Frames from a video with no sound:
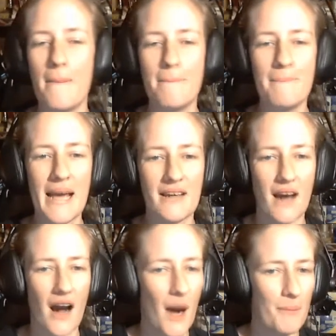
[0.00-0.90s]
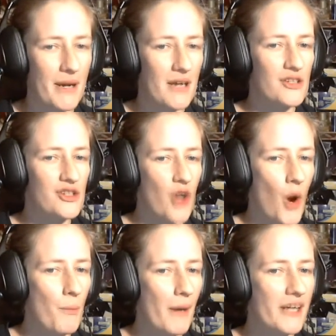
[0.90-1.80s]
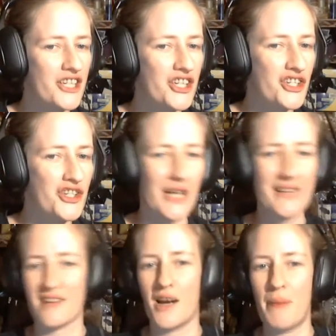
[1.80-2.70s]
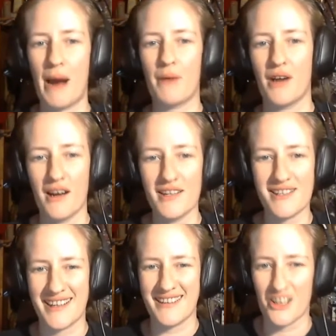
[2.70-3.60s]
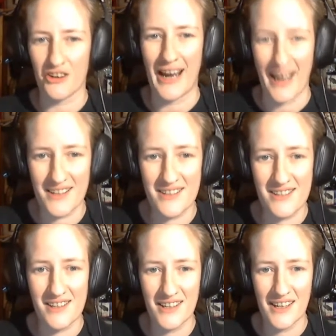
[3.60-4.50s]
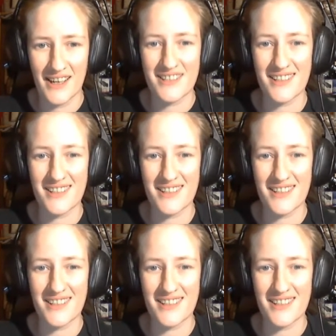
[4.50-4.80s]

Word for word: make up so much shit about us in their heads. It's